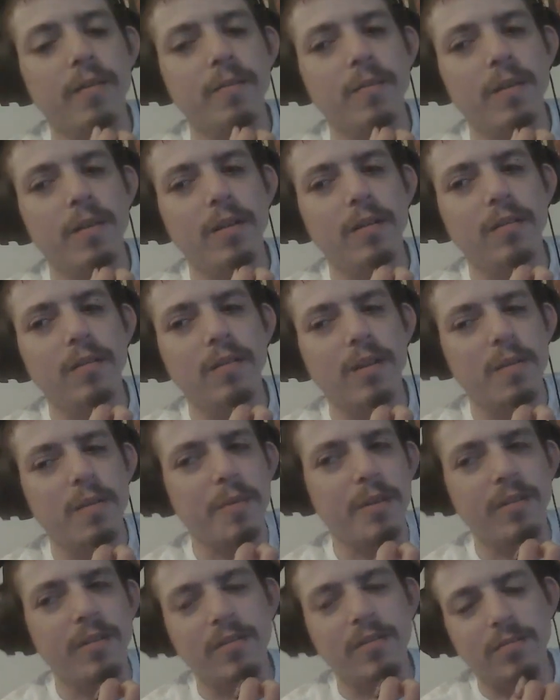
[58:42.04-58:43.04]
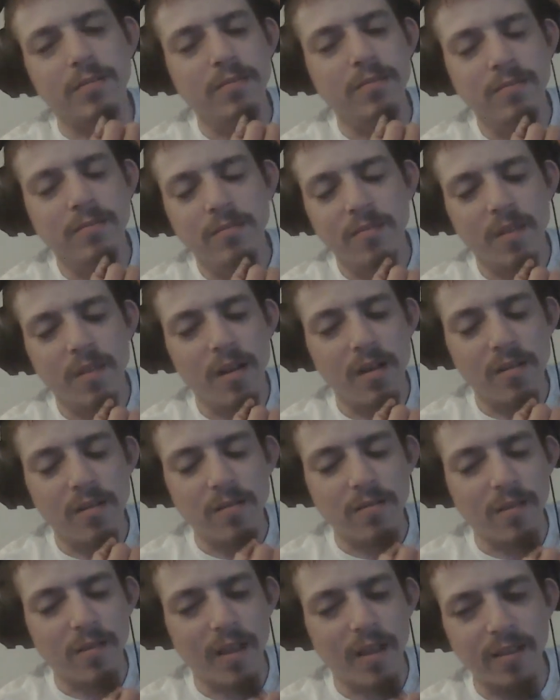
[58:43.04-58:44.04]
well, I mean,
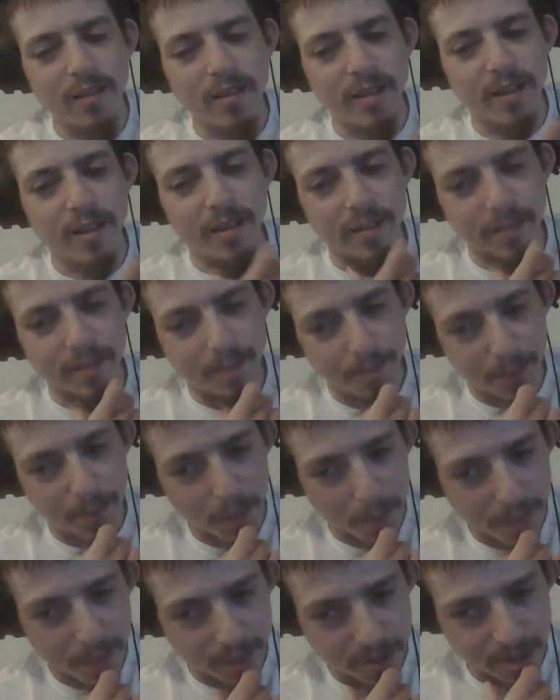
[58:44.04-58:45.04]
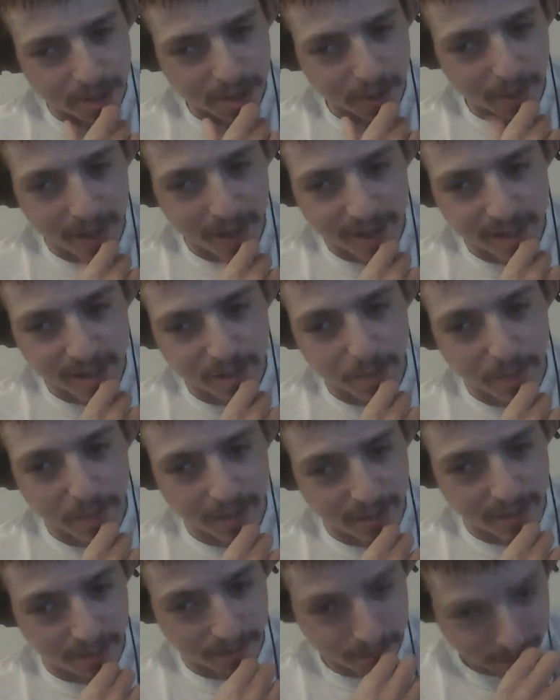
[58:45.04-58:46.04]
lately the better show has been